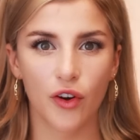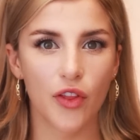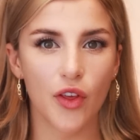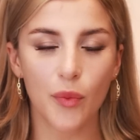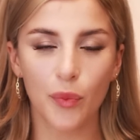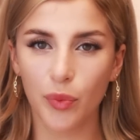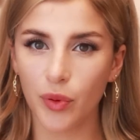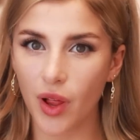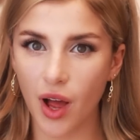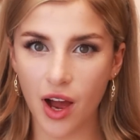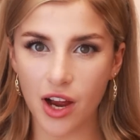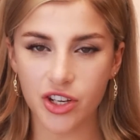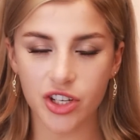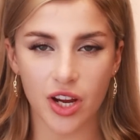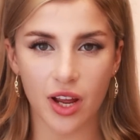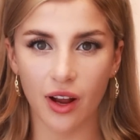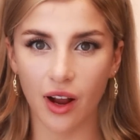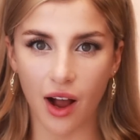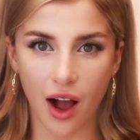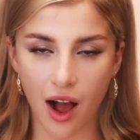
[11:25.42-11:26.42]
For the
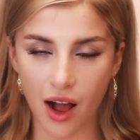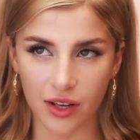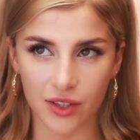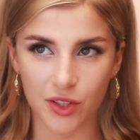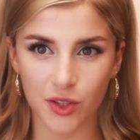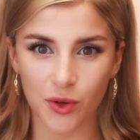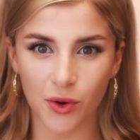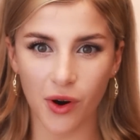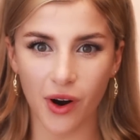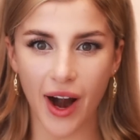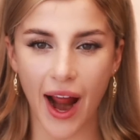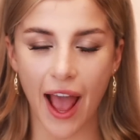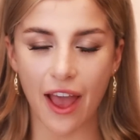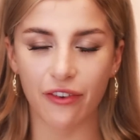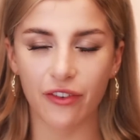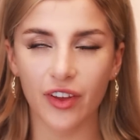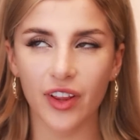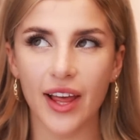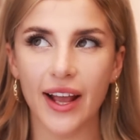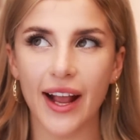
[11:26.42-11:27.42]
blush and contour,
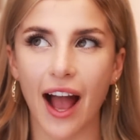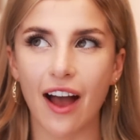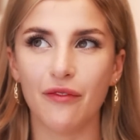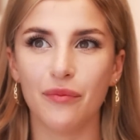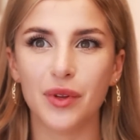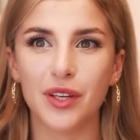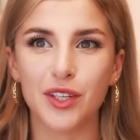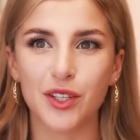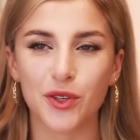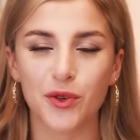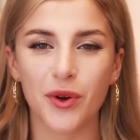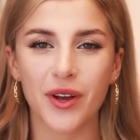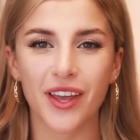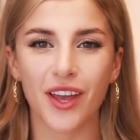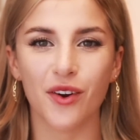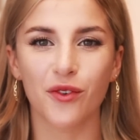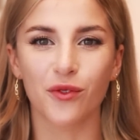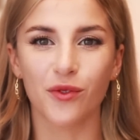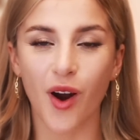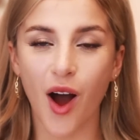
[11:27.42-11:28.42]
I feel like I've been
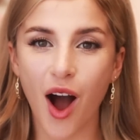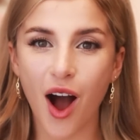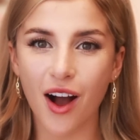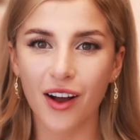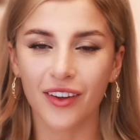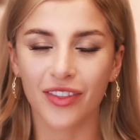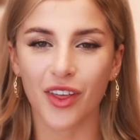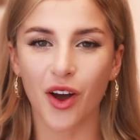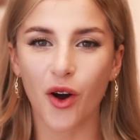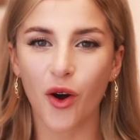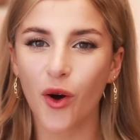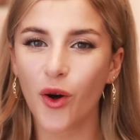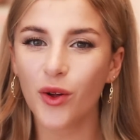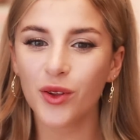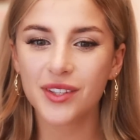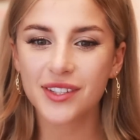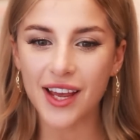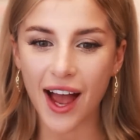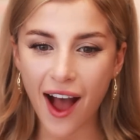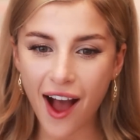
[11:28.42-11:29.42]
doing it wrong the
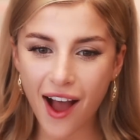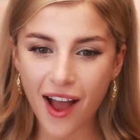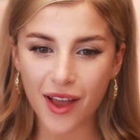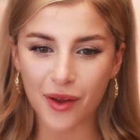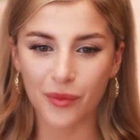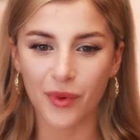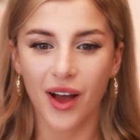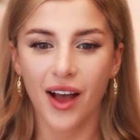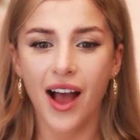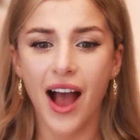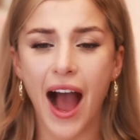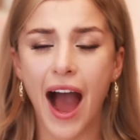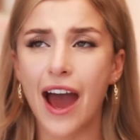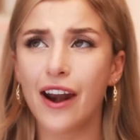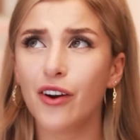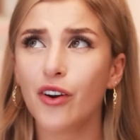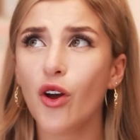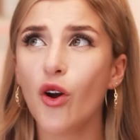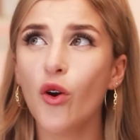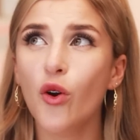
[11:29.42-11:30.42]
whole time.
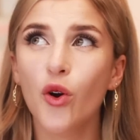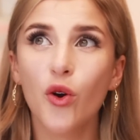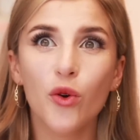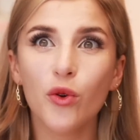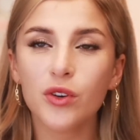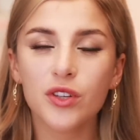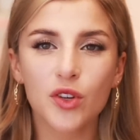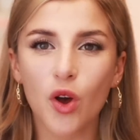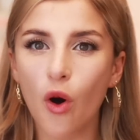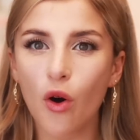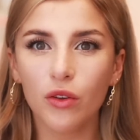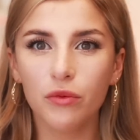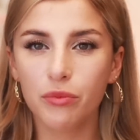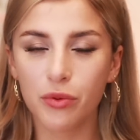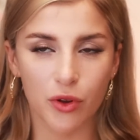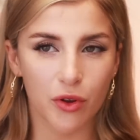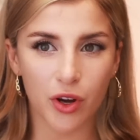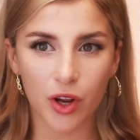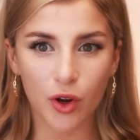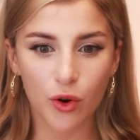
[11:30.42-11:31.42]
I don't know who
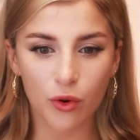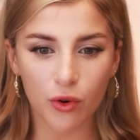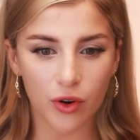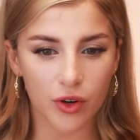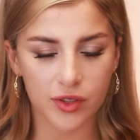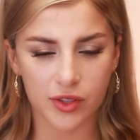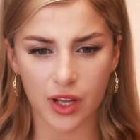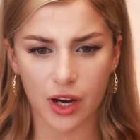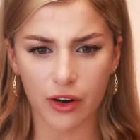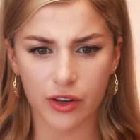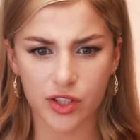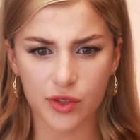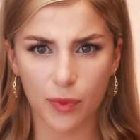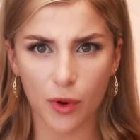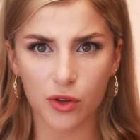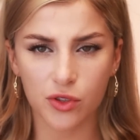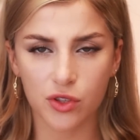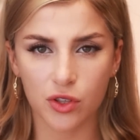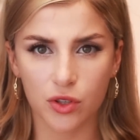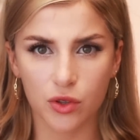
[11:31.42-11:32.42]
told beauty gurus that you're
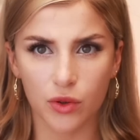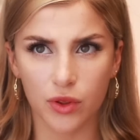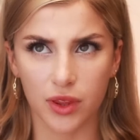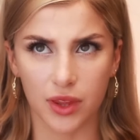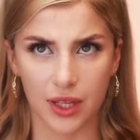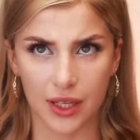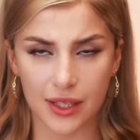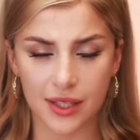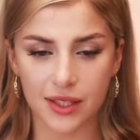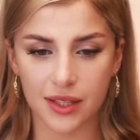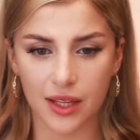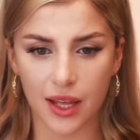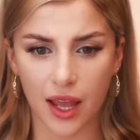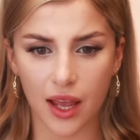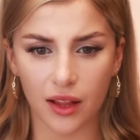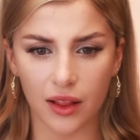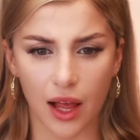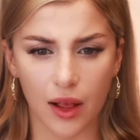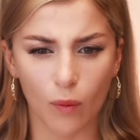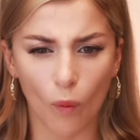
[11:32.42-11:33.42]
supposed to do this
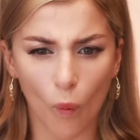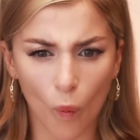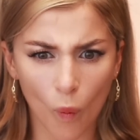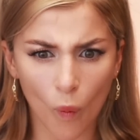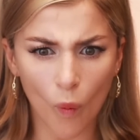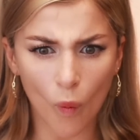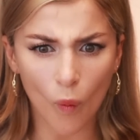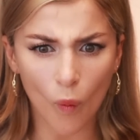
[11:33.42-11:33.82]
thing, like,